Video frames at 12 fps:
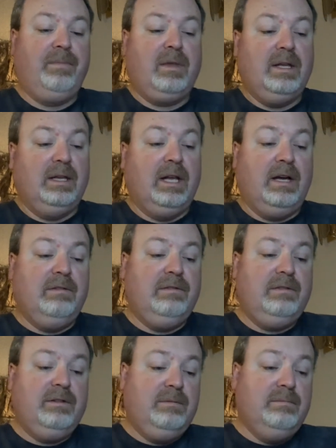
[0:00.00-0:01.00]
Love,
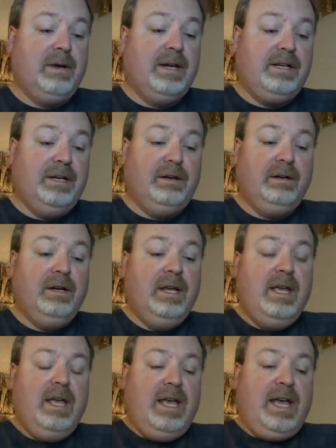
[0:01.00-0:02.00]
my dear,
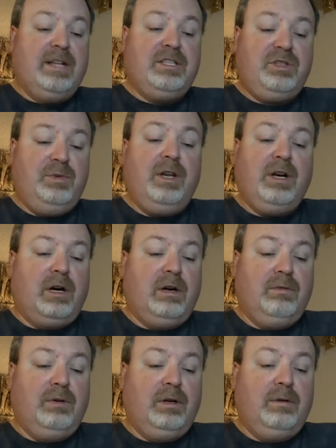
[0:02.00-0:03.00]
and sweetheart
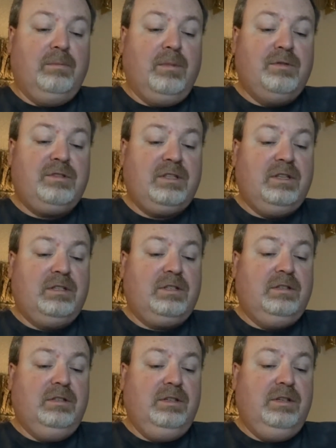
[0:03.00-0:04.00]
were most of the
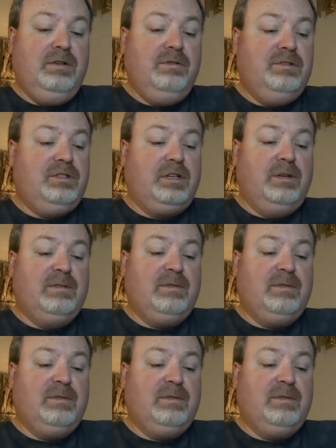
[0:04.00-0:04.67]
used terms of